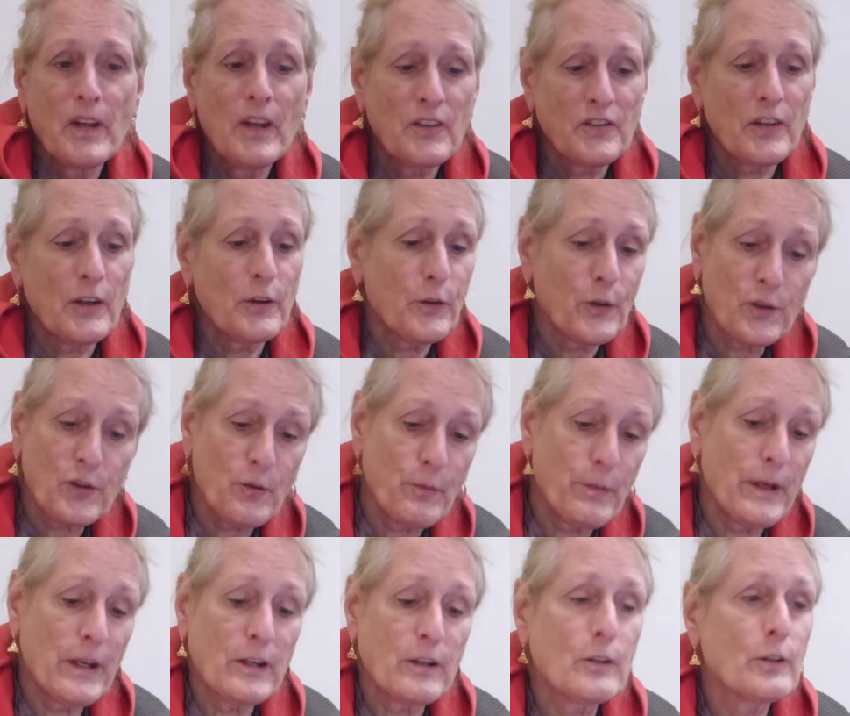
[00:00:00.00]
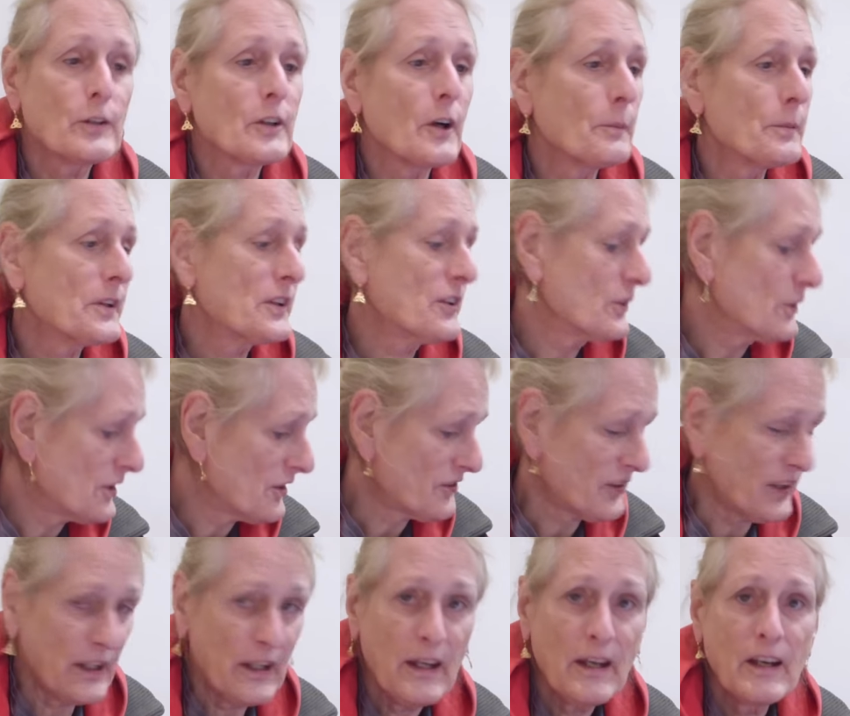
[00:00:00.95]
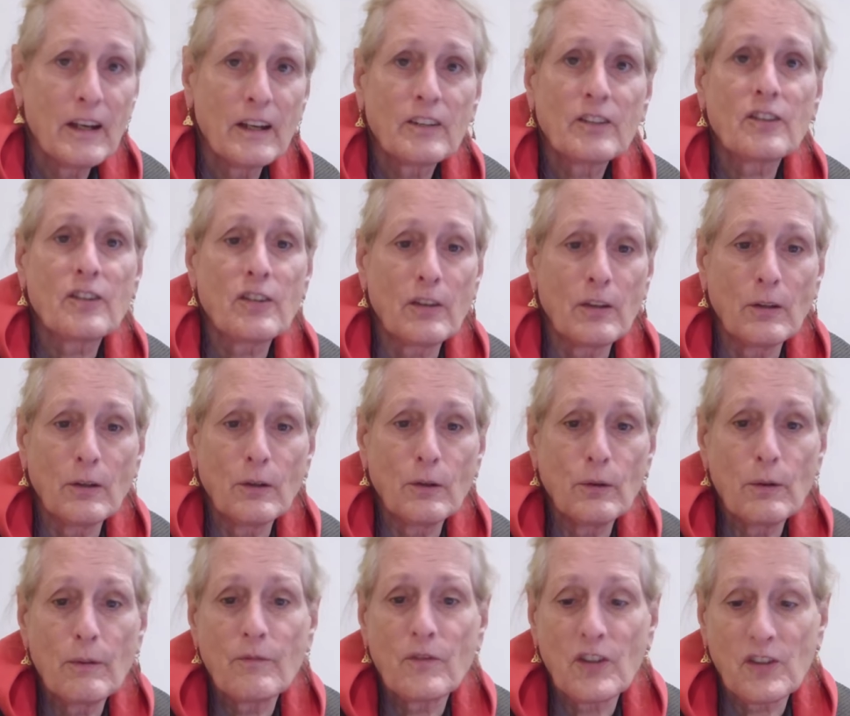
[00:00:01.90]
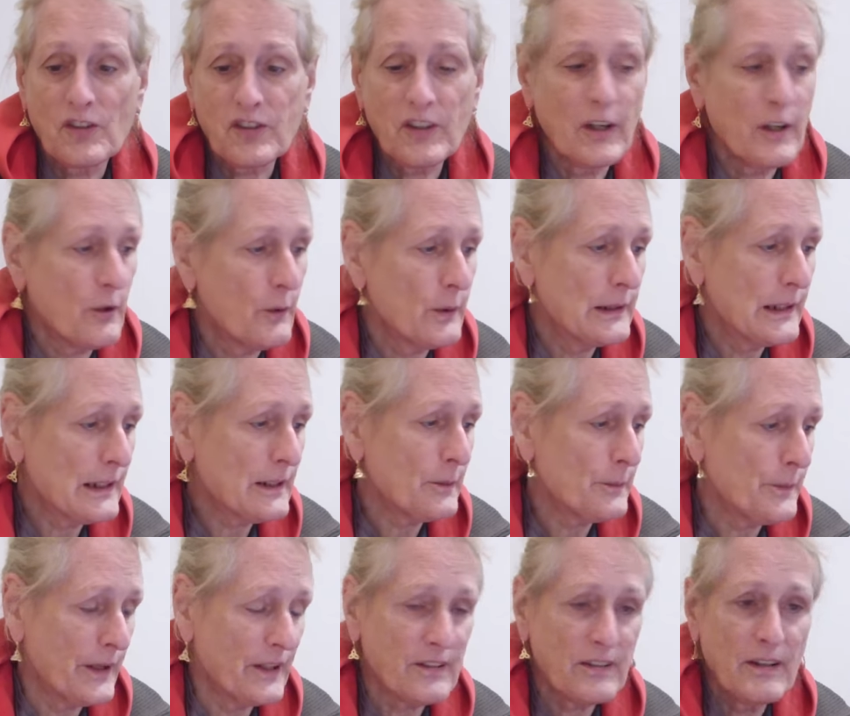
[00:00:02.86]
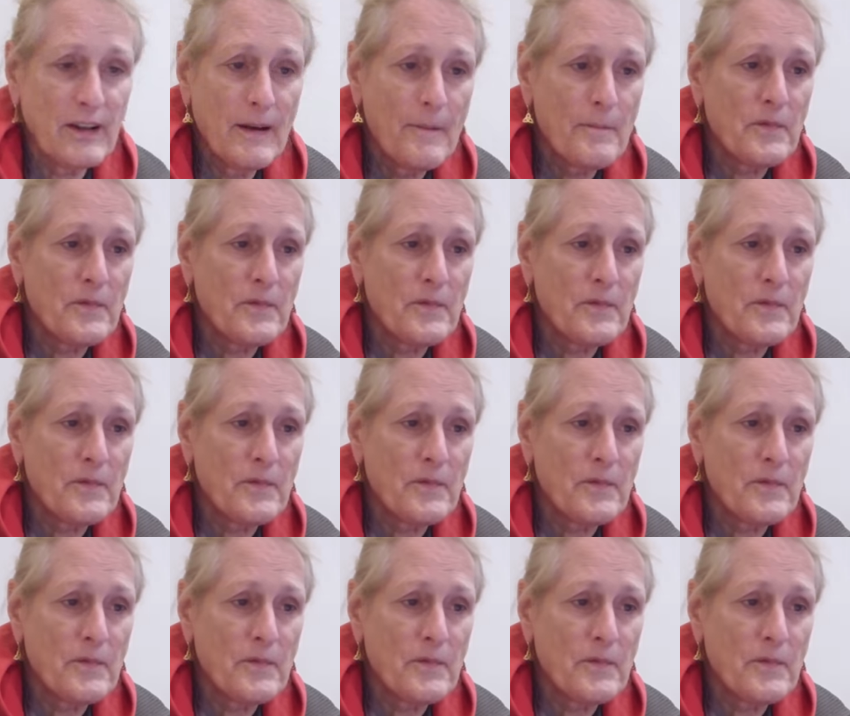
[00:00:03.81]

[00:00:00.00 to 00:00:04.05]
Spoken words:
So I thought it would be a good opportunity to show you a little bit